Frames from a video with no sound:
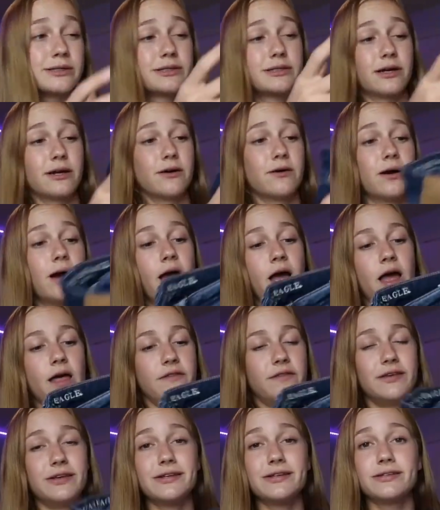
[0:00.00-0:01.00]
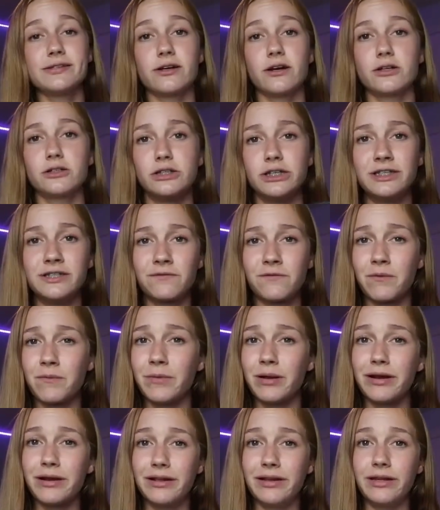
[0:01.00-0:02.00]
So these are jeans from
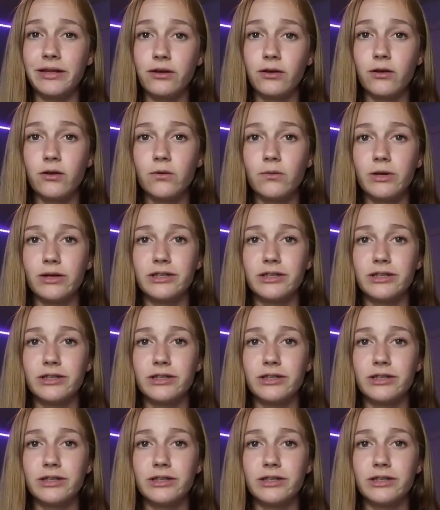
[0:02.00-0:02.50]
American Eagle,